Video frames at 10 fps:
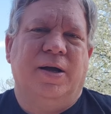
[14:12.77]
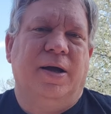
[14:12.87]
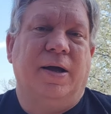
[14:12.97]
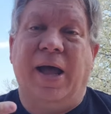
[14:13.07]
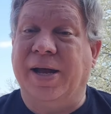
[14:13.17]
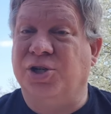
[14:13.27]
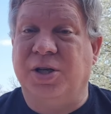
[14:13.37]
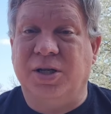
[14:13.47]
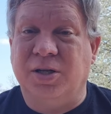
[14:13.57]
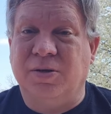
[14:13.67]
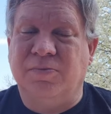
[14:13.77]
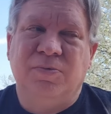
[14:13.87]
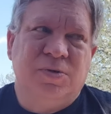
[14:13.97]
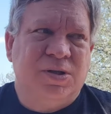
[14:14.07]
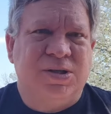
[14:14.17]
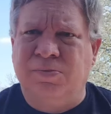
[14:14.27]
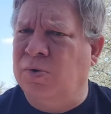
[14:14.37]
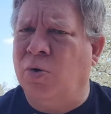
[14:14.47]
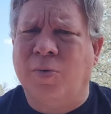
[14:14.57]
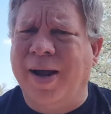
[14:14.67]
I actually get to
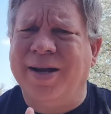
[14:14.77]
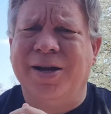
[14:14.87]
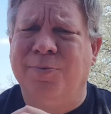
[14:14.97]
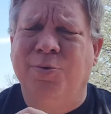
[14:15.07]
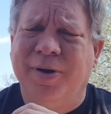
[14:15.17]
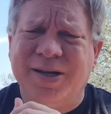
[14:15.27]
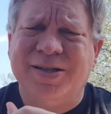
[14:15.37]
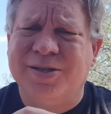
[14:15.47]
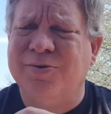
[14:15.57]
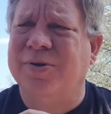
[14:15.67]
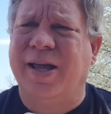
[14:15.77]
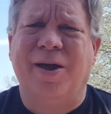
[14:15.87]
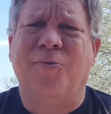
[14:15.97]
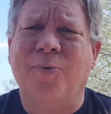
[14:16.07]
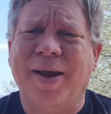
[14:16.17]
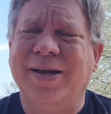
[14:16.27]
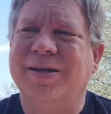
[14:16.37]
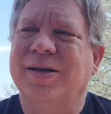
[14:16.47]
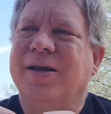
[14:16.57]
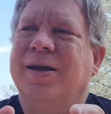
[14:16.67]
go ride it here pretty soon. Can't wait.